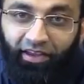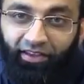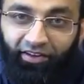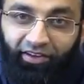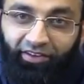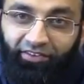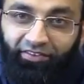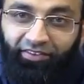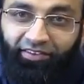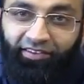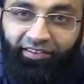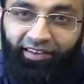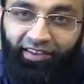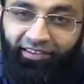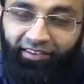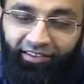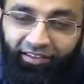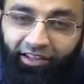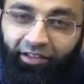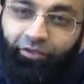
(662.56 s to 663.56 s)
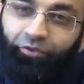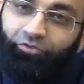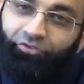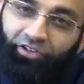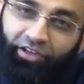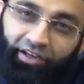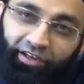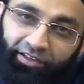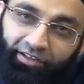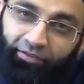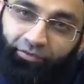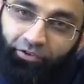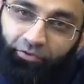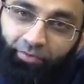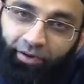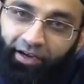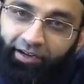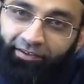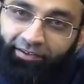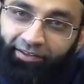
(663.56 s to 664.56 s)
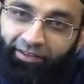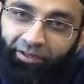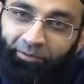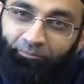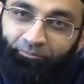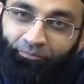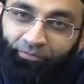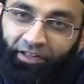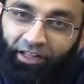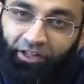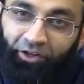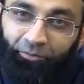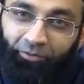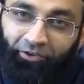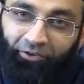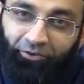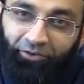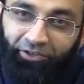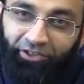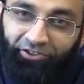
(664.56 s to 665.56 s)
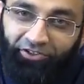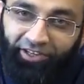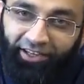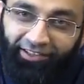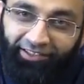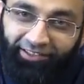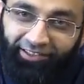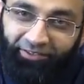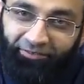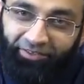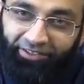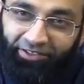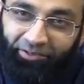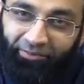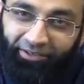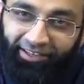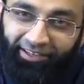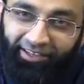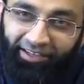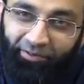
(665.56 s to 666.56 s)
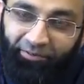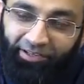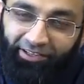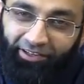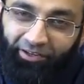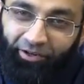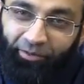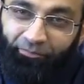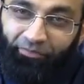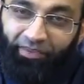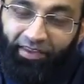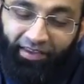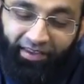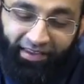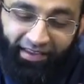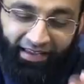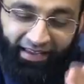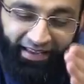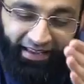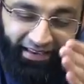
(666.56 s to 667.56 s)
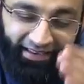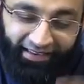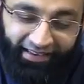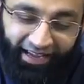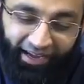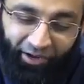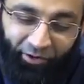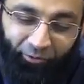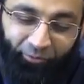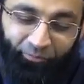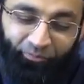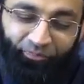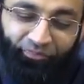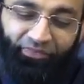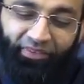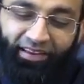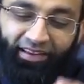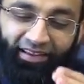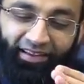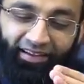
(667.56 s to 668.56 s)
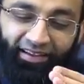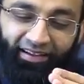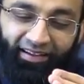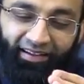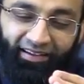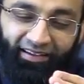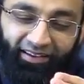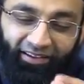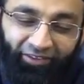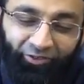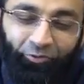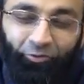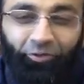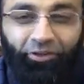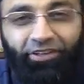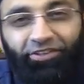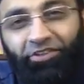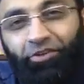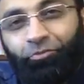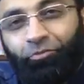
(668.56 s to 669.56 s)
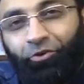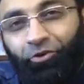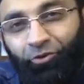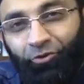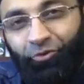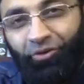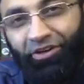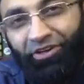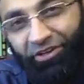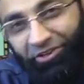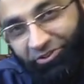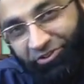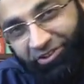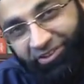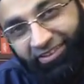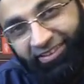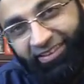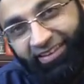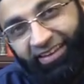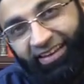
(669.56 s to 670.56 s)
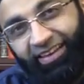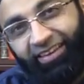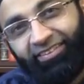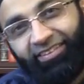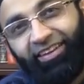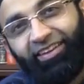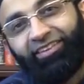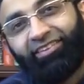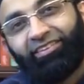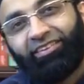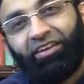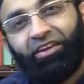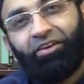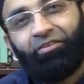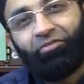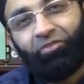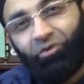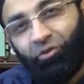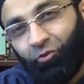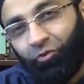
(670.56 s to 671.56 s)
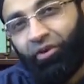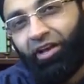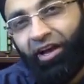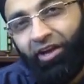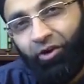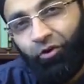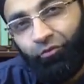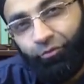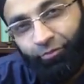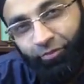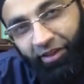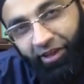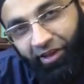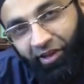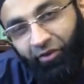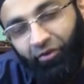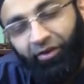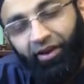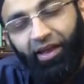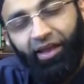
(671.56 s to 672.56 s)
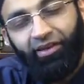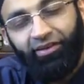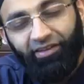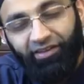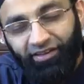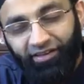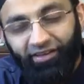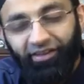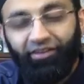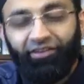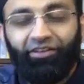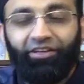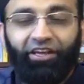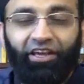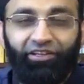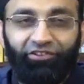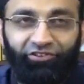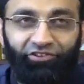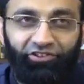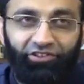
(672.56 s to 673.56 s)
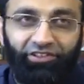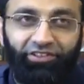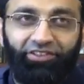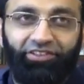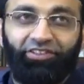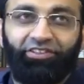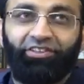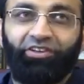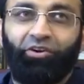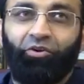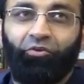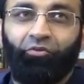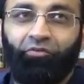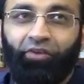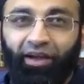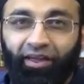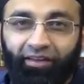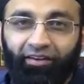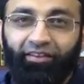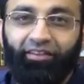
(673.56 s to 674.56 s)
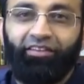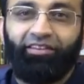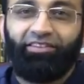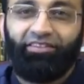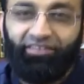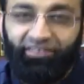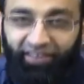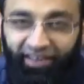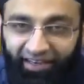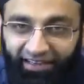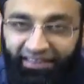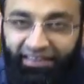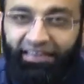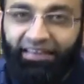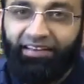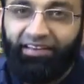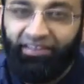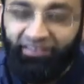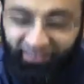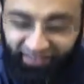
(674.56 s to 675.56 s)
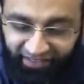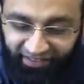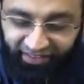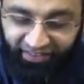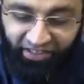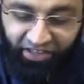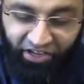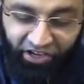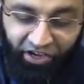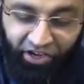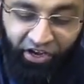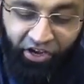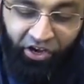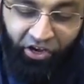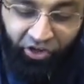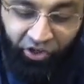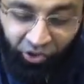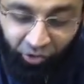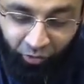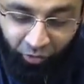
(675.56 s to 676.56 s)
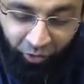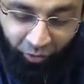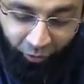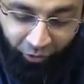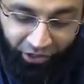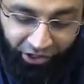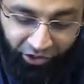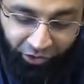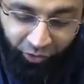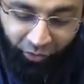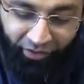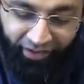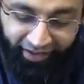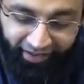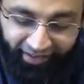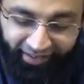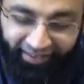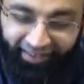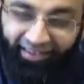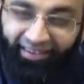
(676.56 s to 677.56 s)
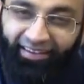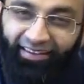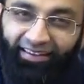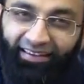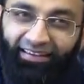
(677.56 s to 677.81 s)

it is than the death of shahada? Subhanallah. Allahumma arzuqna shahadatan fi sabilik. Ameen ya Rabb. Now Rasulullah put two conditions. He says, if you die of plague or any contagious viral deadly disease, you will going to get